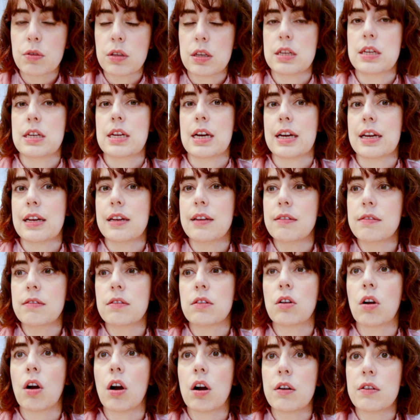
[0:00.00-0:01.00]
really nice.
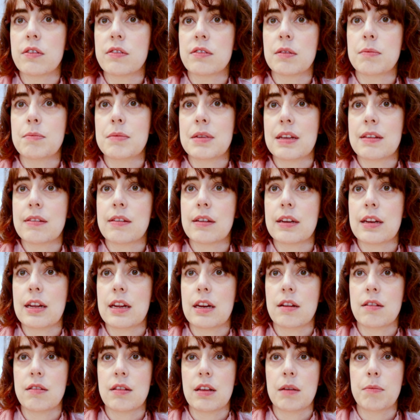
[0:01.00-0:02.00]
There are some
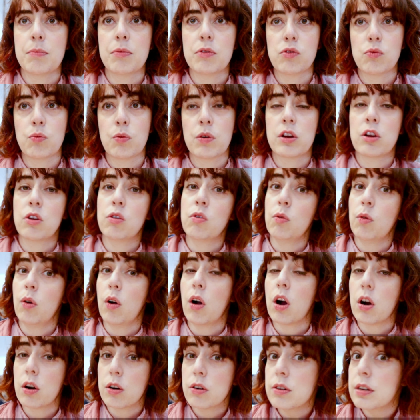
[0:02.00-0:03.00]
designated tables where you
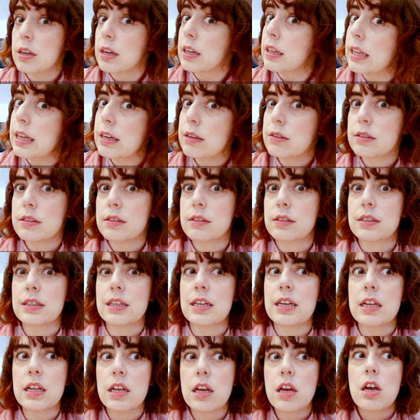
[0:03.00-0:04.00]
aren't allowed to
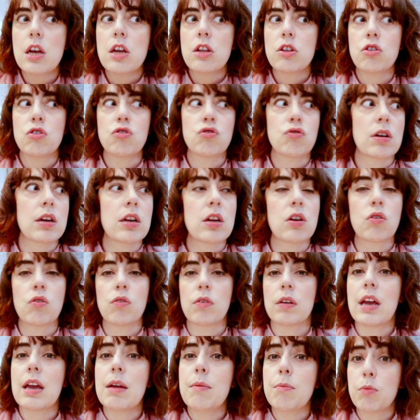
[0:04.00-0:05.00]
sit to try to
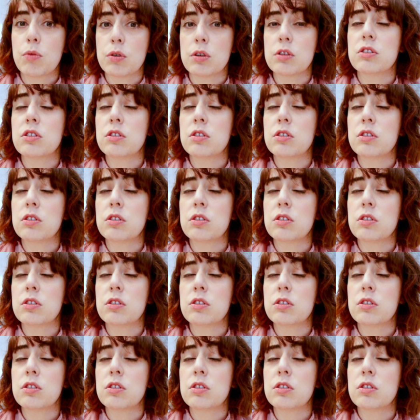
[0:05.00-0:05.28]
create more